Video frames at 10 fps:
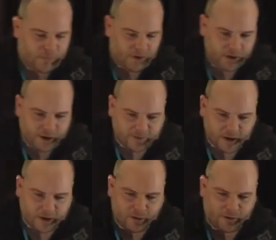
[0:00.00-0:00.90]
And I've
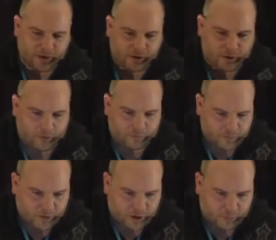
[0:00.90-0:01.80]
got it over here. I'll
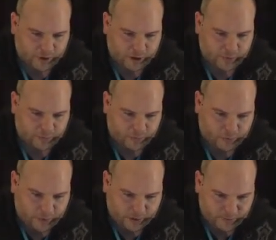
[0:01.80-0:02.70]
kind of bring it up real
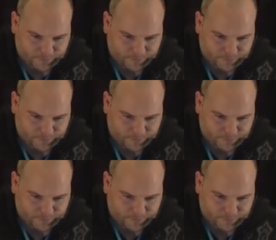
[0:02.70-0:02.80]
quick.